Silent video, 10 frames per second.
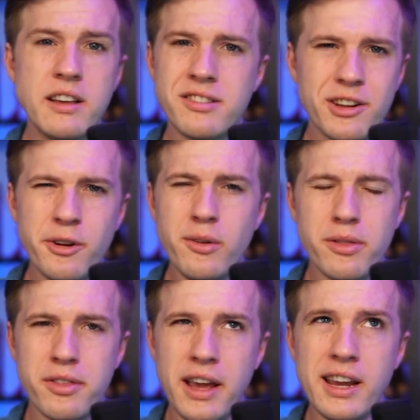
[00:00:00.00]
I still don't
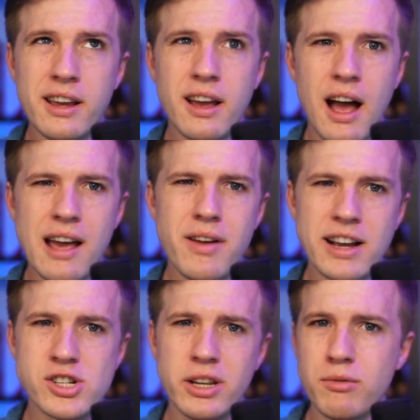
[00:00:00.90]
think I've
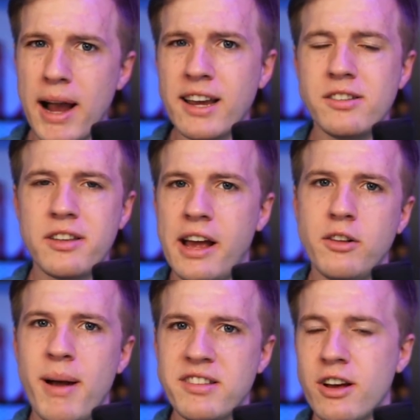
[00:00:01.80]
actually
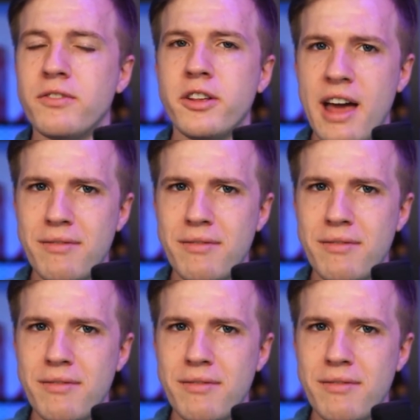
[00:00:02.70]
reconciled myself to that